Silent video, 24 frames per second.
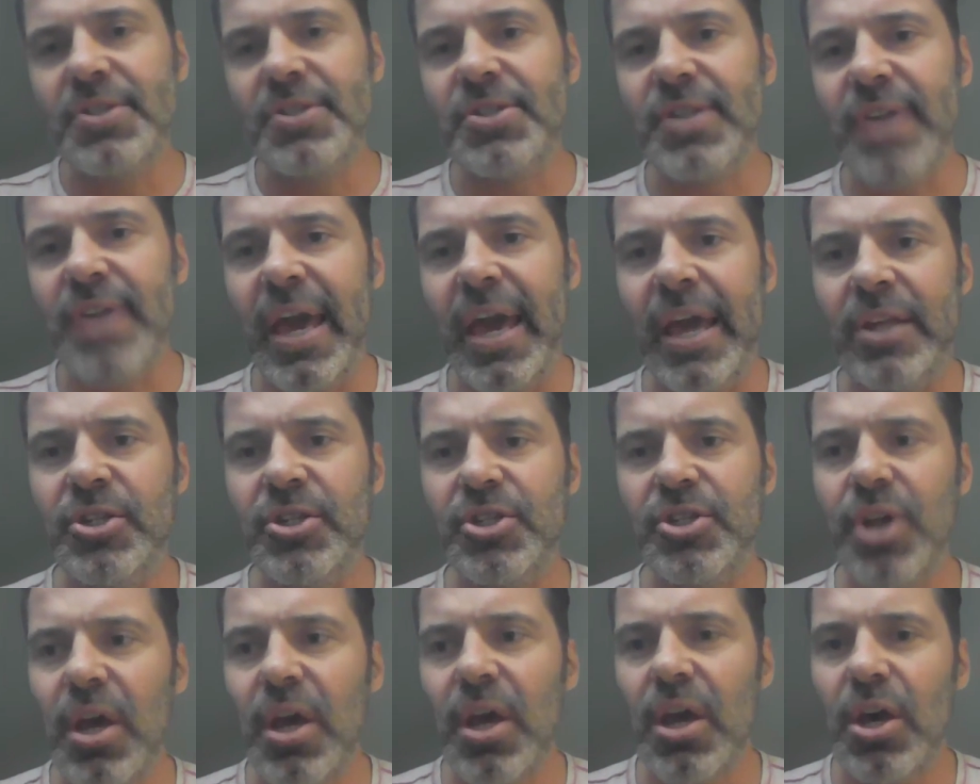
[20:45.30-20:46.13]

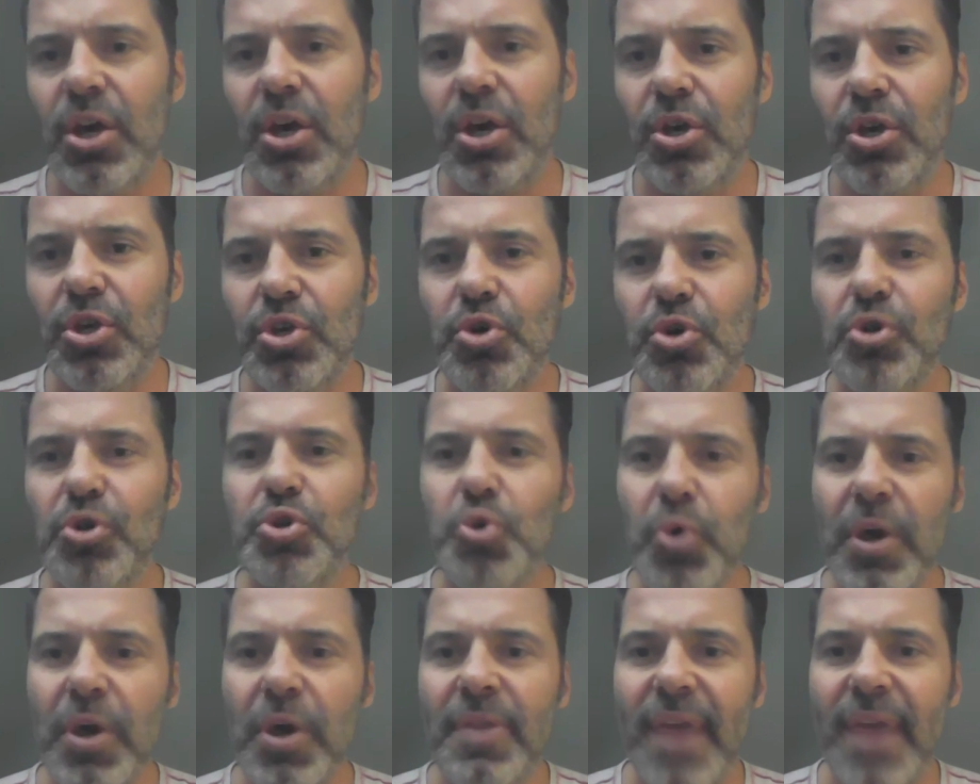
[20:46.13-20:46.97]
stage. You're
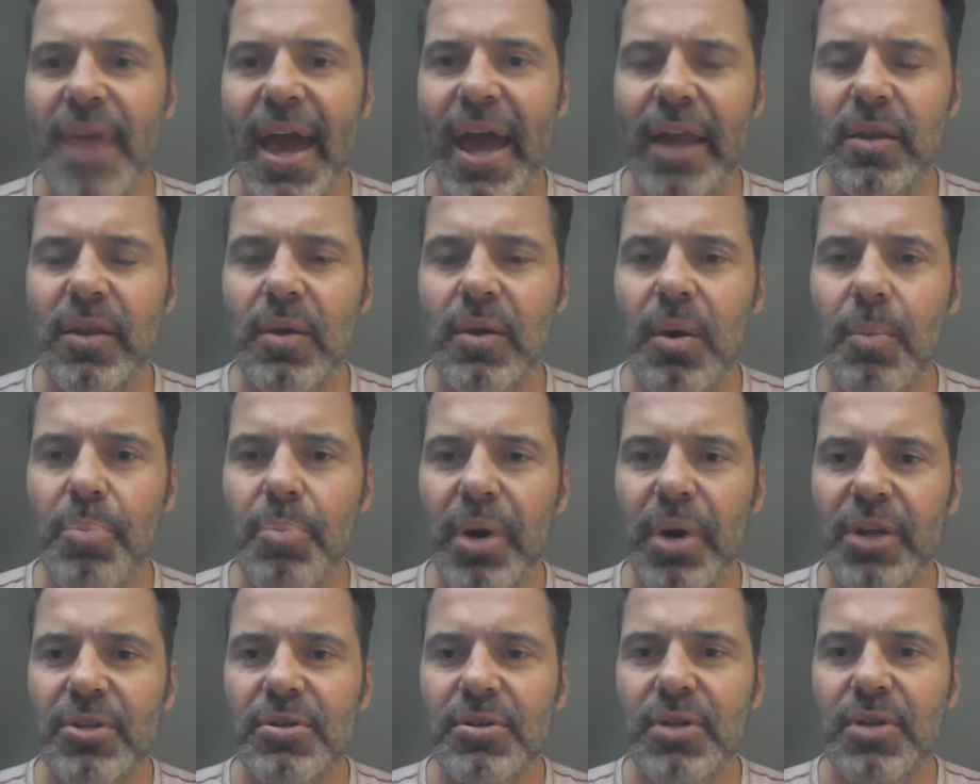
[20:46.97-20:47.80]
doing that,
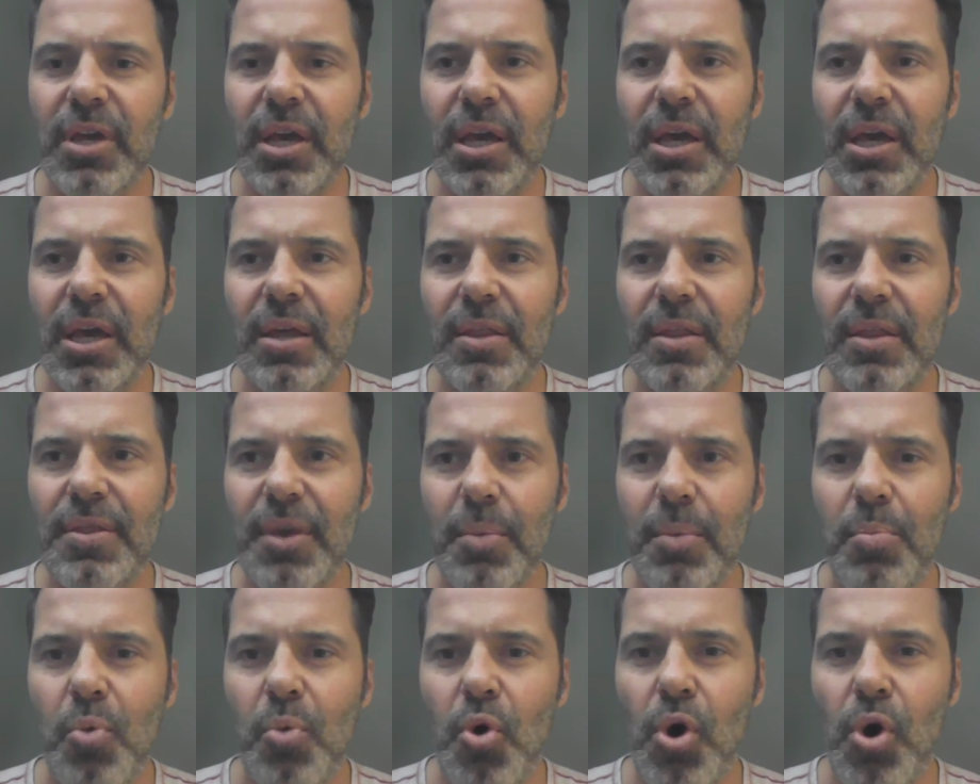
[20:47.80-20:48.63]
but
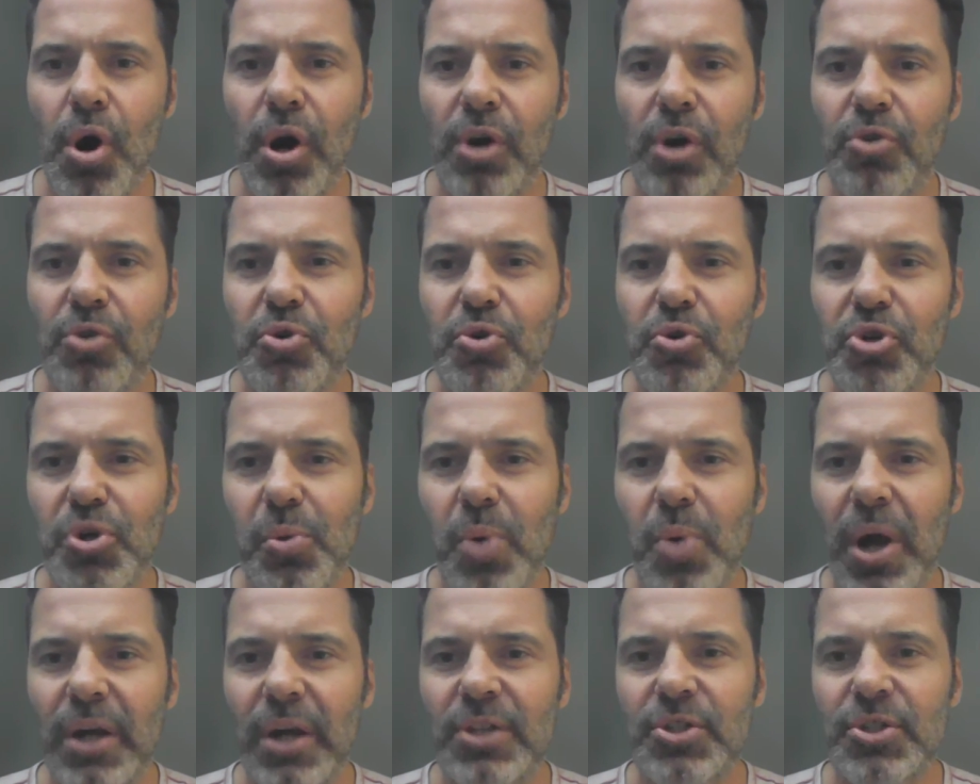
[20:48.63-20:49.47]
the more crucial
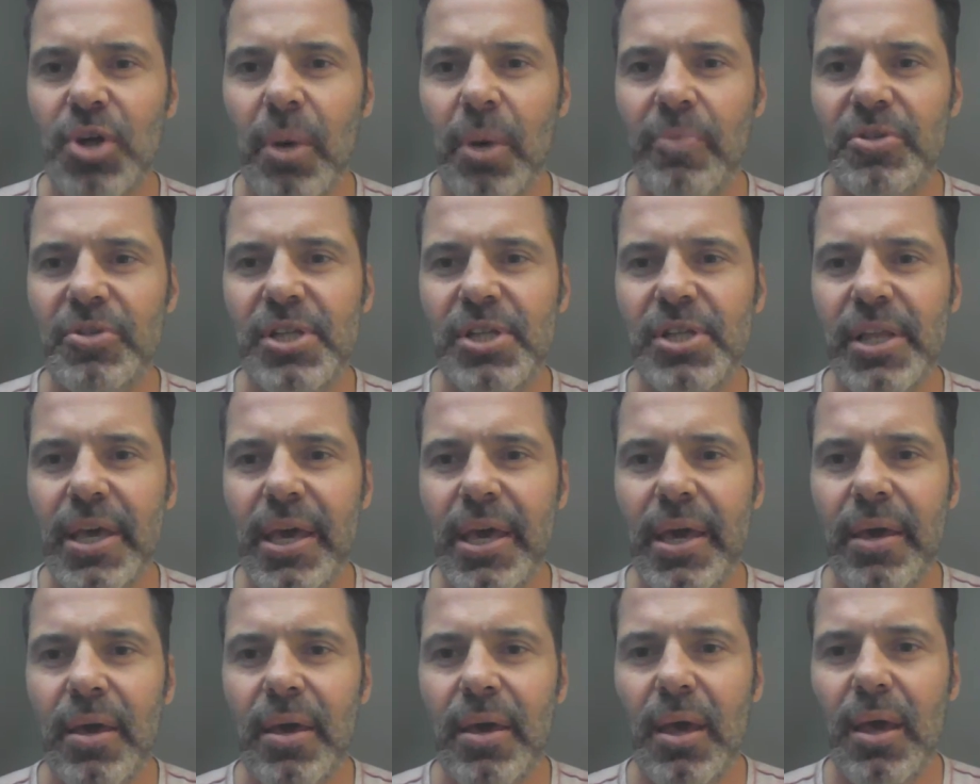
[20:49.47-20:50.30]
one is
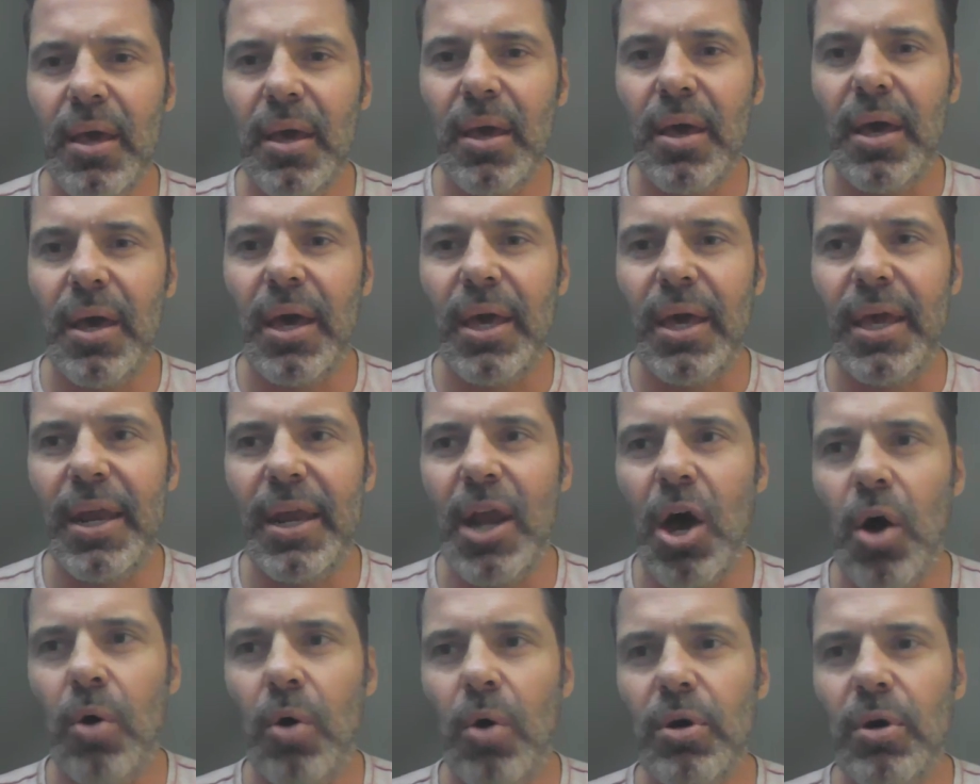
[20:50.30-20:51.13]
obviously, you
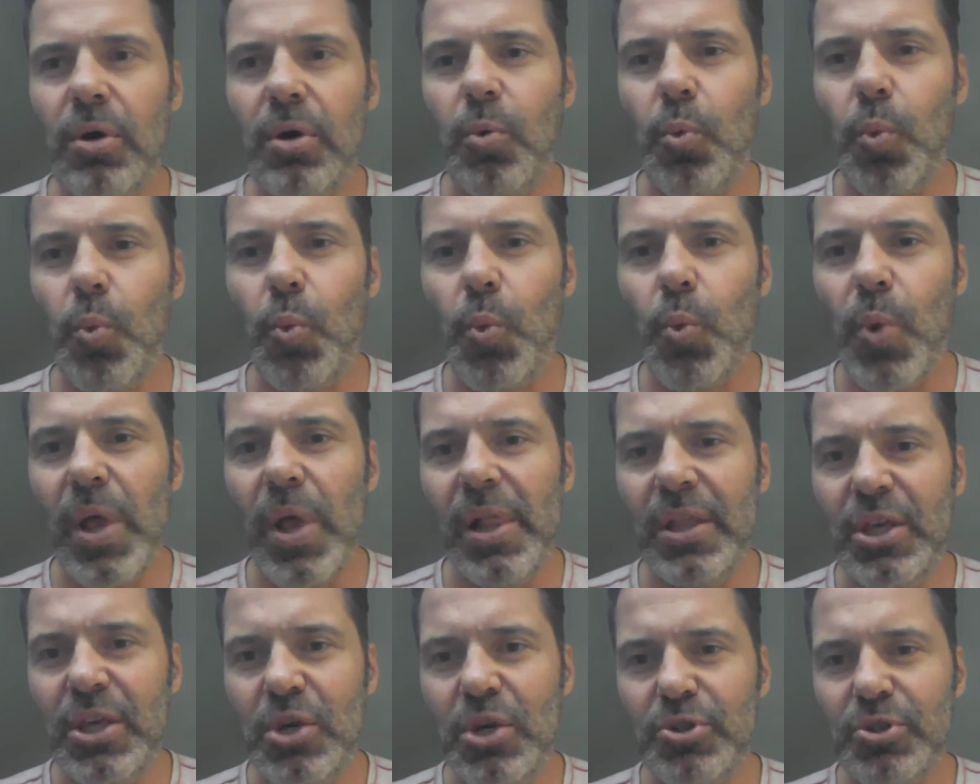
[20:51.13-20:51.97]
know,
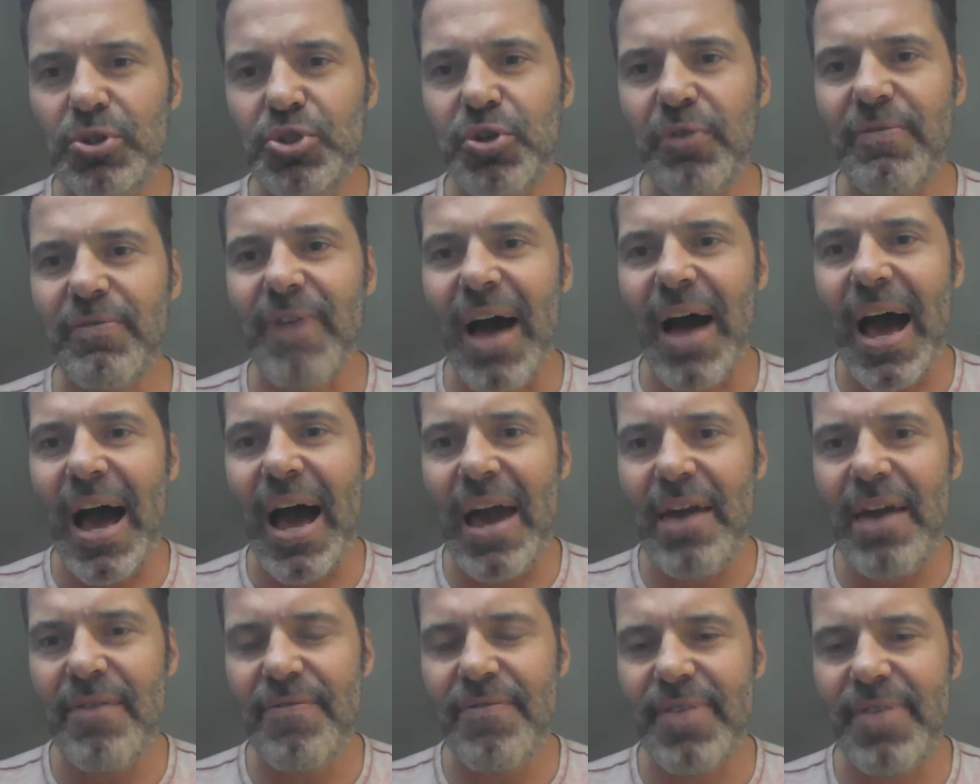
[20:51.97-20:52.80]
will you
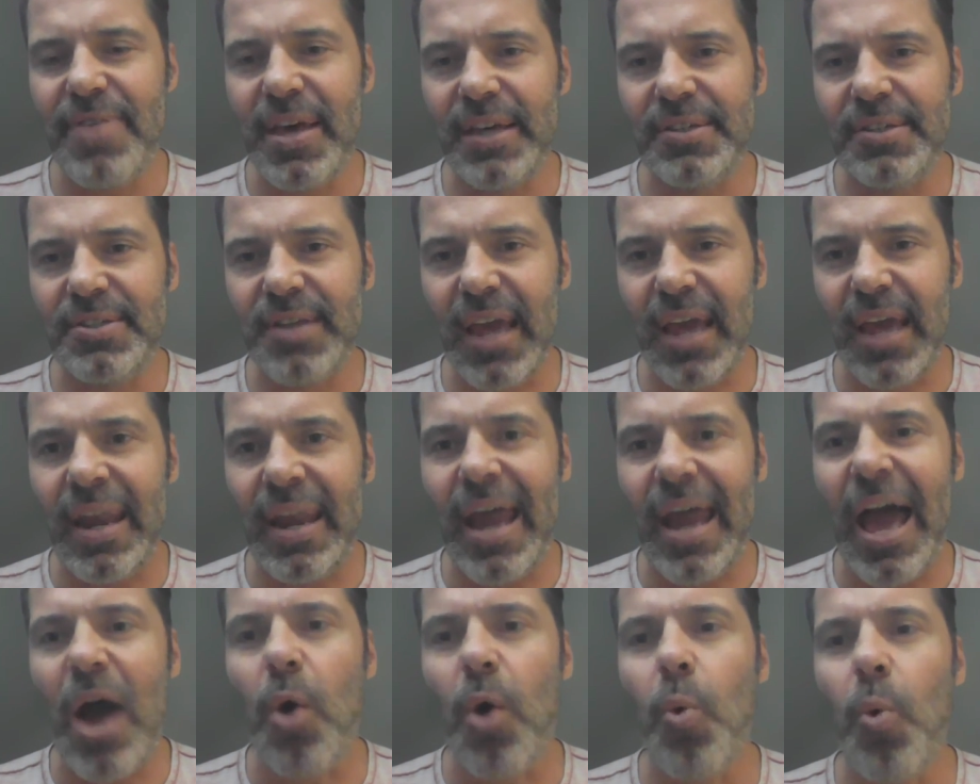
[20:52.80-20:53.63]
survive this, and
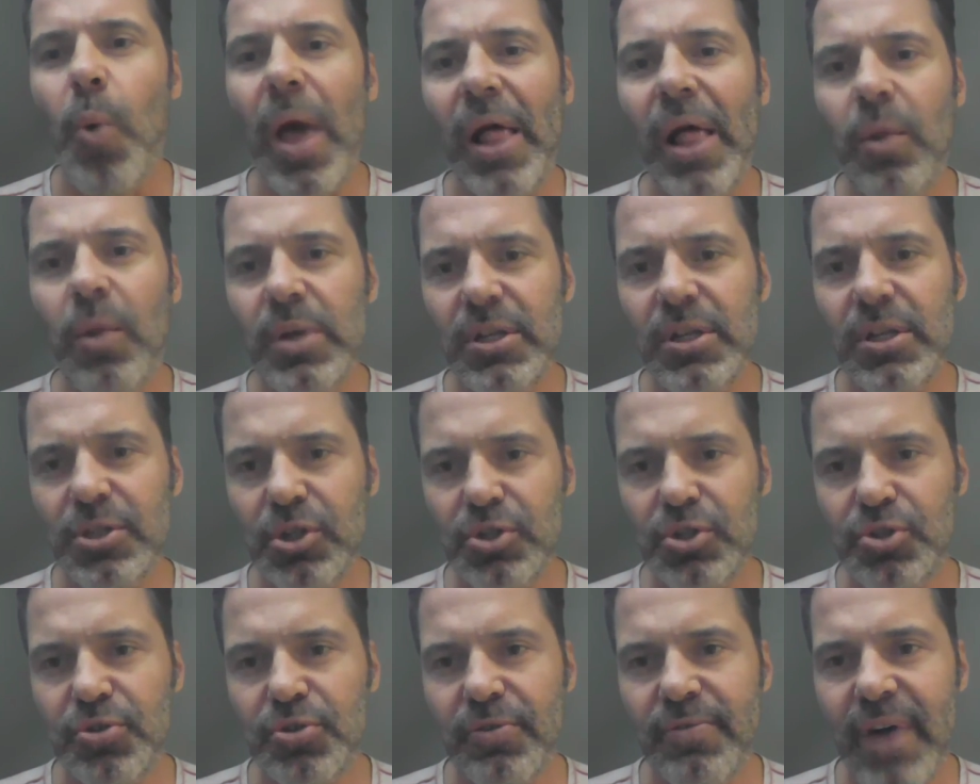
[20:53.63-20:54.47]
how well will
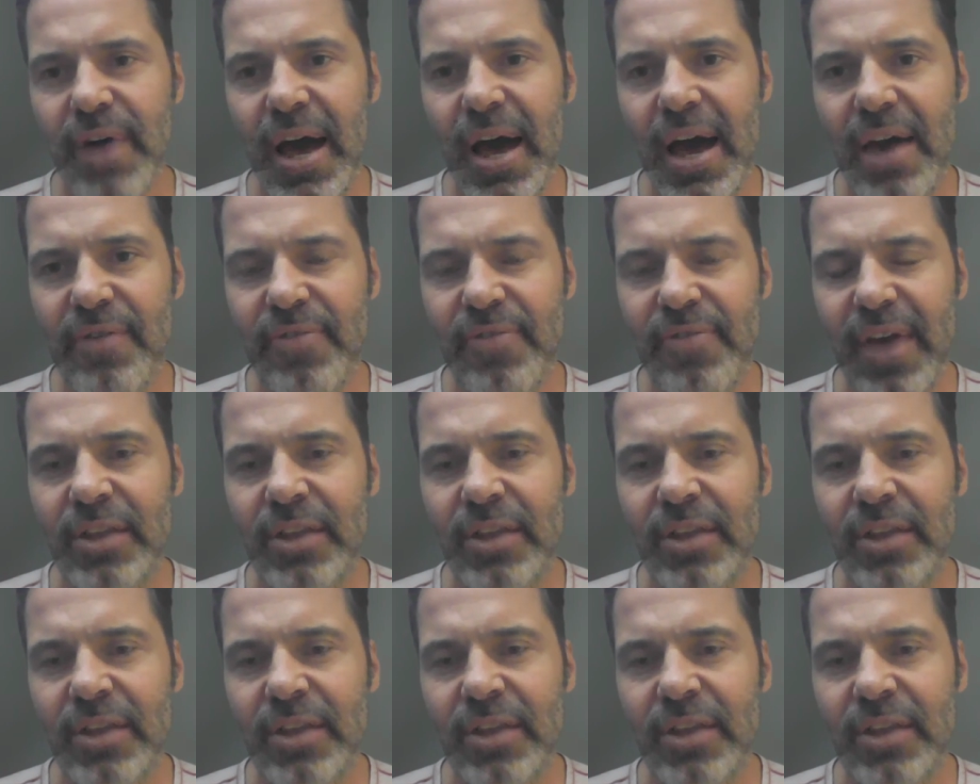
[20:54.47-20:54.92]
you survive?